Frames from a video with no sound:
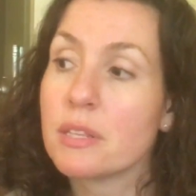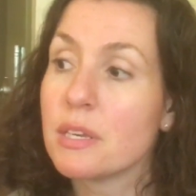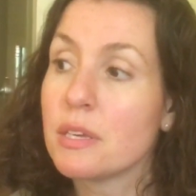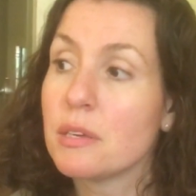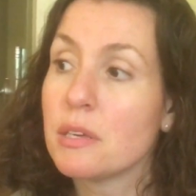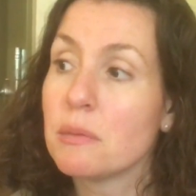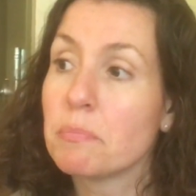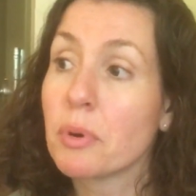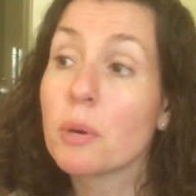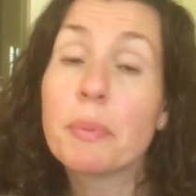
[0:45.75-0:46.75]
the
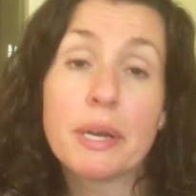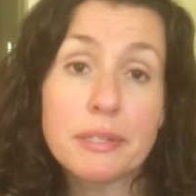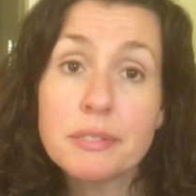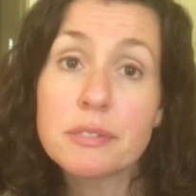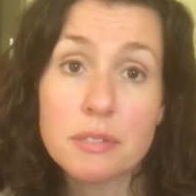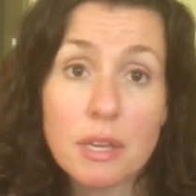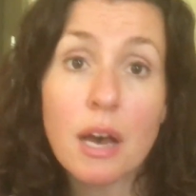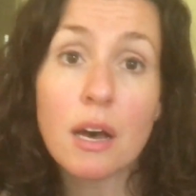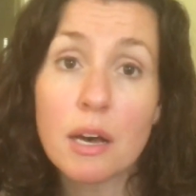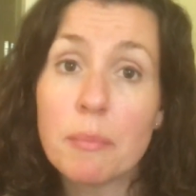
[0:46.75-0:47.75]
purpose
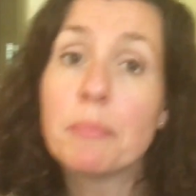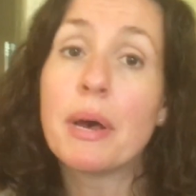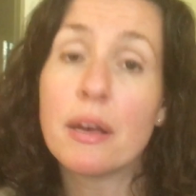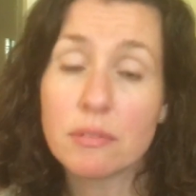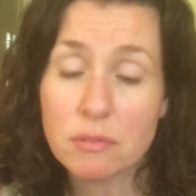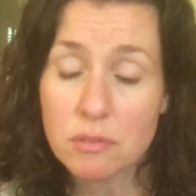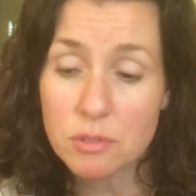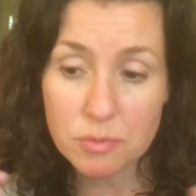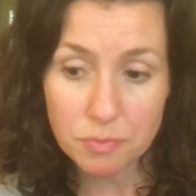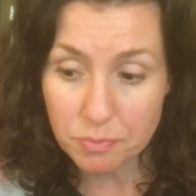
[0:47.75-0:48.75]
um, and
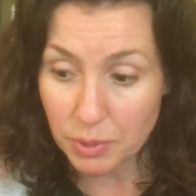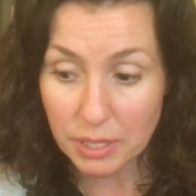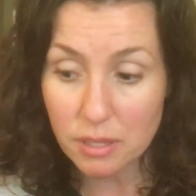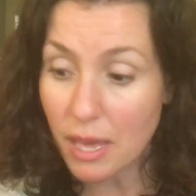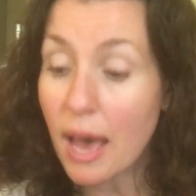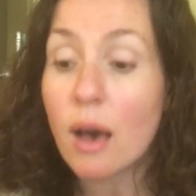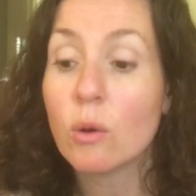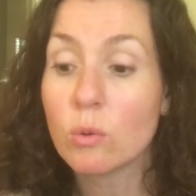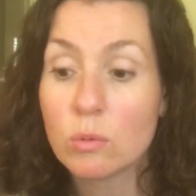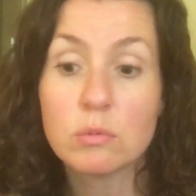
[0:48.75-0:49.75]
really
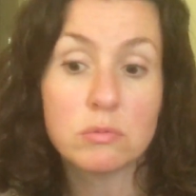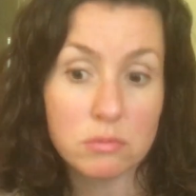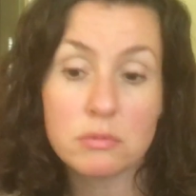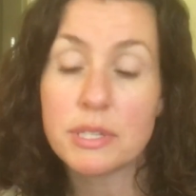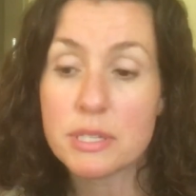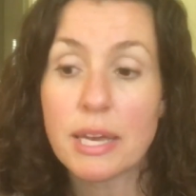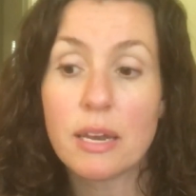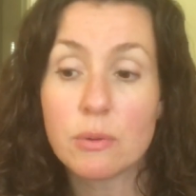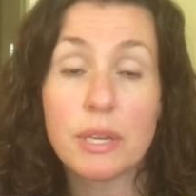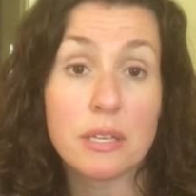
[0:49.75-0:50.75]
how Inside
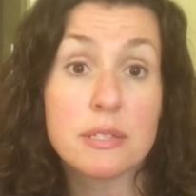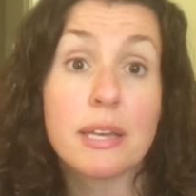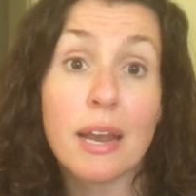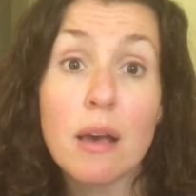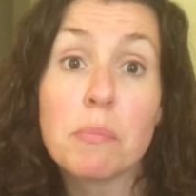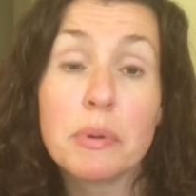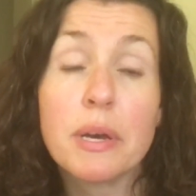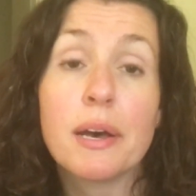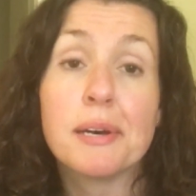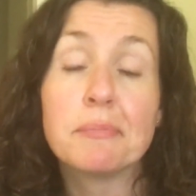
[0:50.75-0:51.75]
Out is set up.
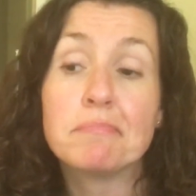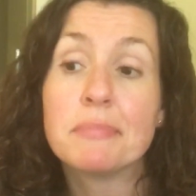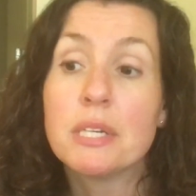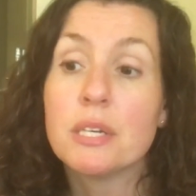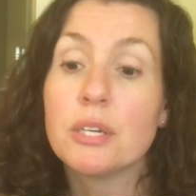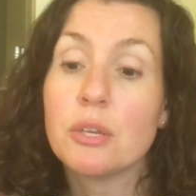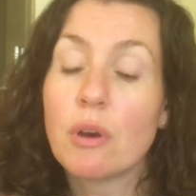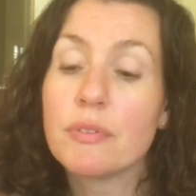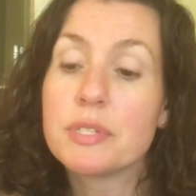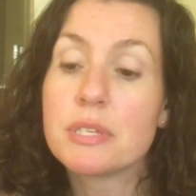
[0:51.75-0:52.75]
Um, you
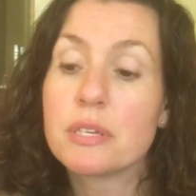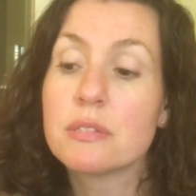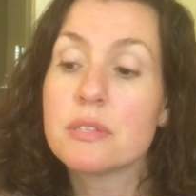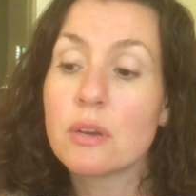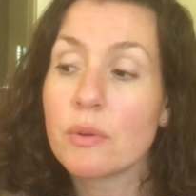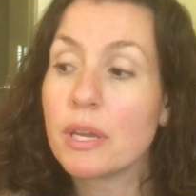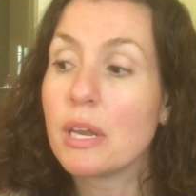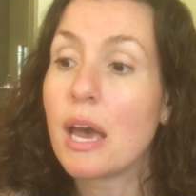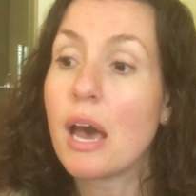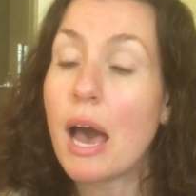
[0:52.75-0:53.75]
know, obviously
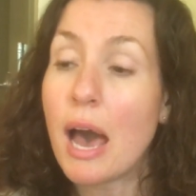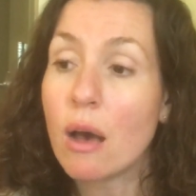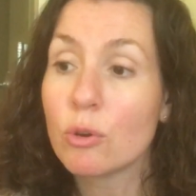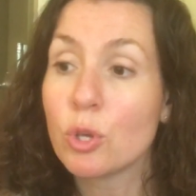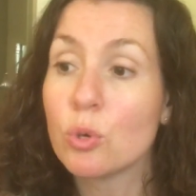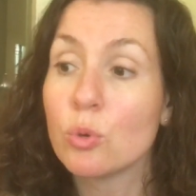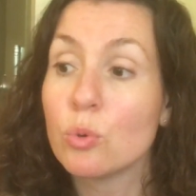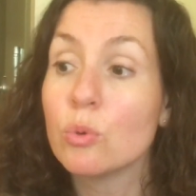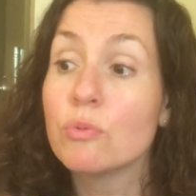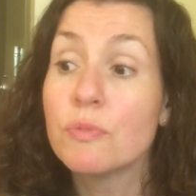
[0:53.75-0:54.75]
considering how
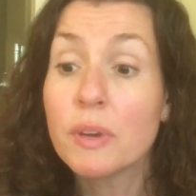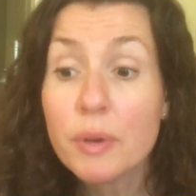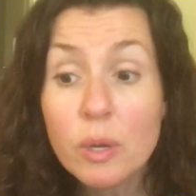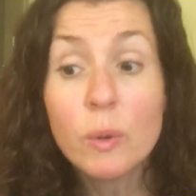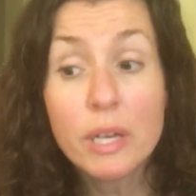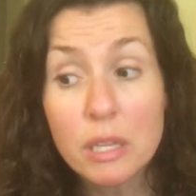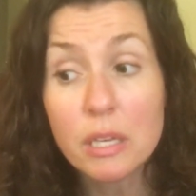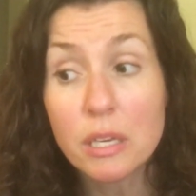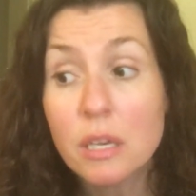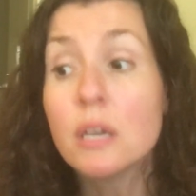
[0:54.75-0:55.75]
you very
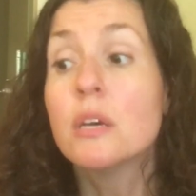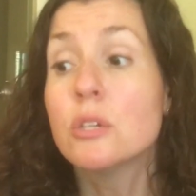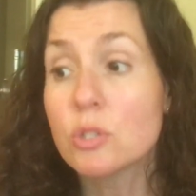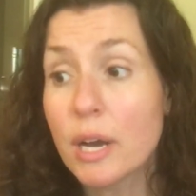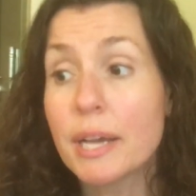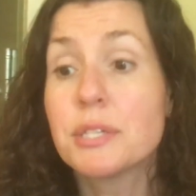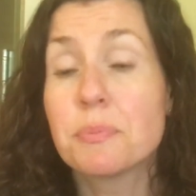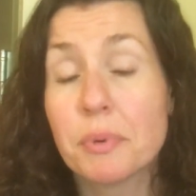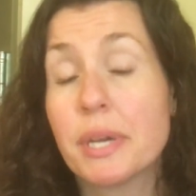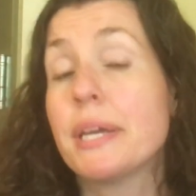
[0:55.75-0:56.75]
quickly try to
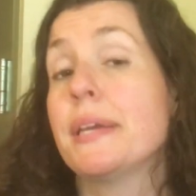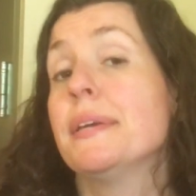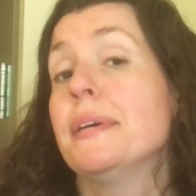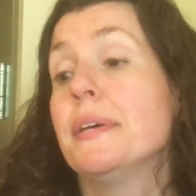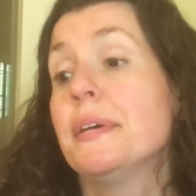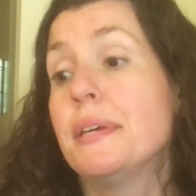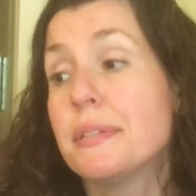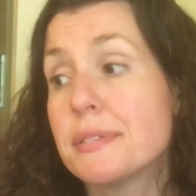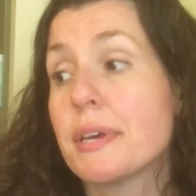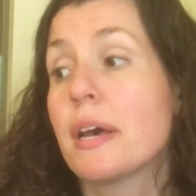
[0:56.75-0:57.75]
bring
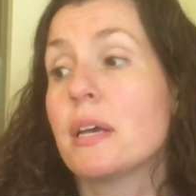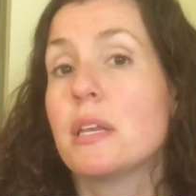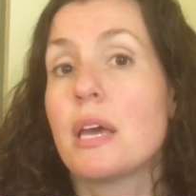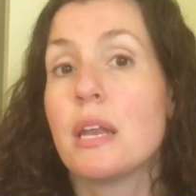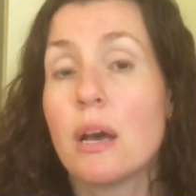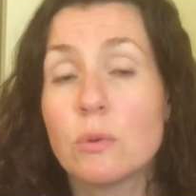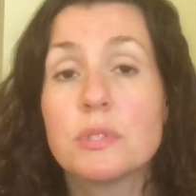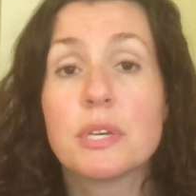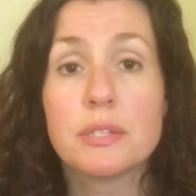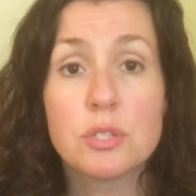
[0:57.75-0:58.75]
inside and
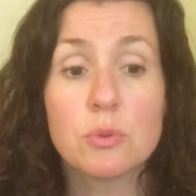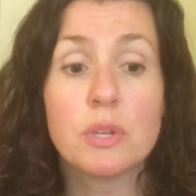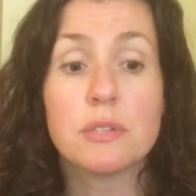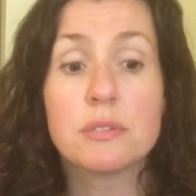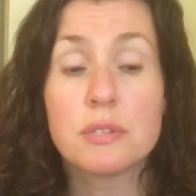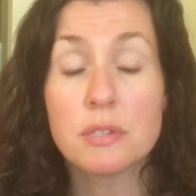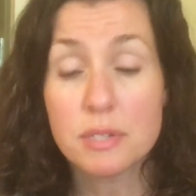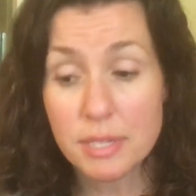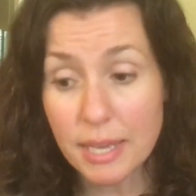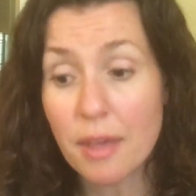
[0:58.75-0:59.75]
outside students
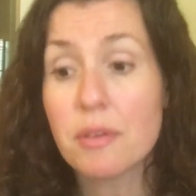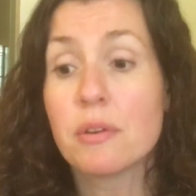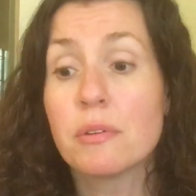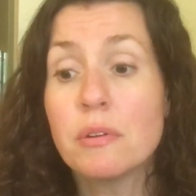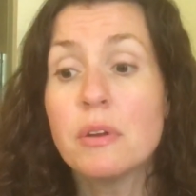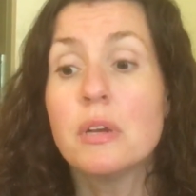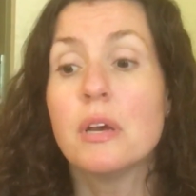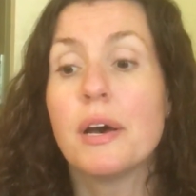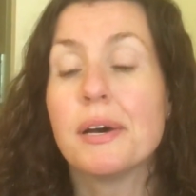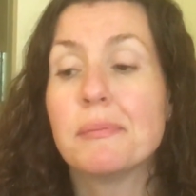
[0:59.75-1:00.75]
together
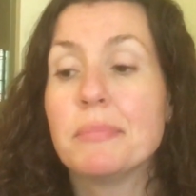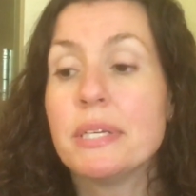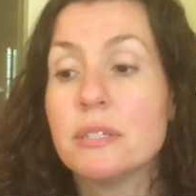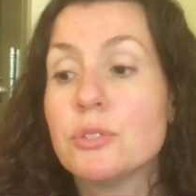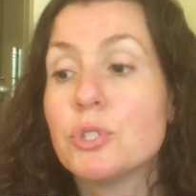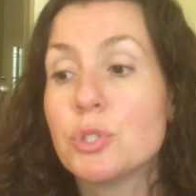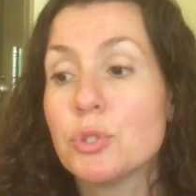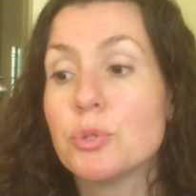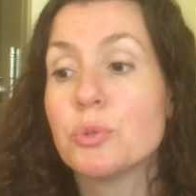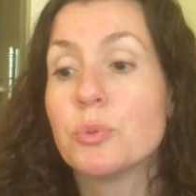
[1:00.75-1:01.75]
um,
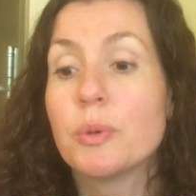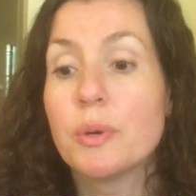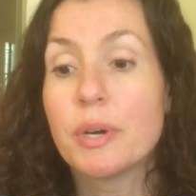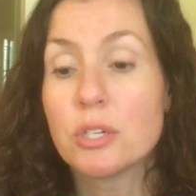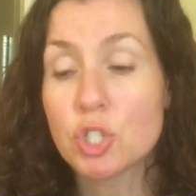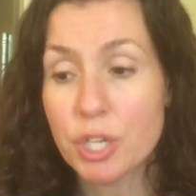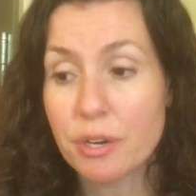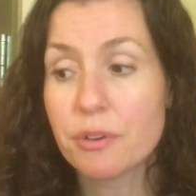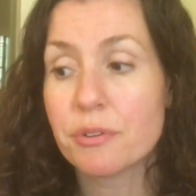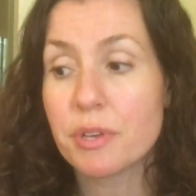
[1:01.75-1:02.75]
into a
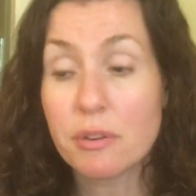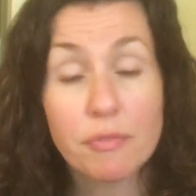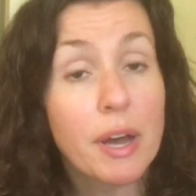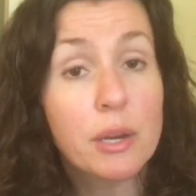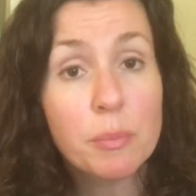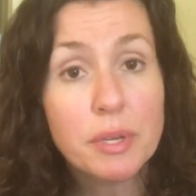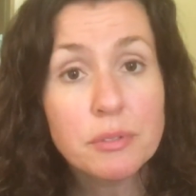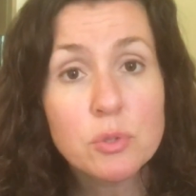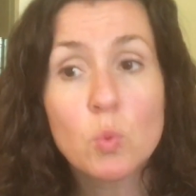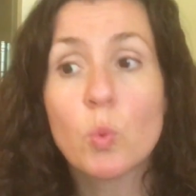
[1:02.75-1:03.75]
shared environment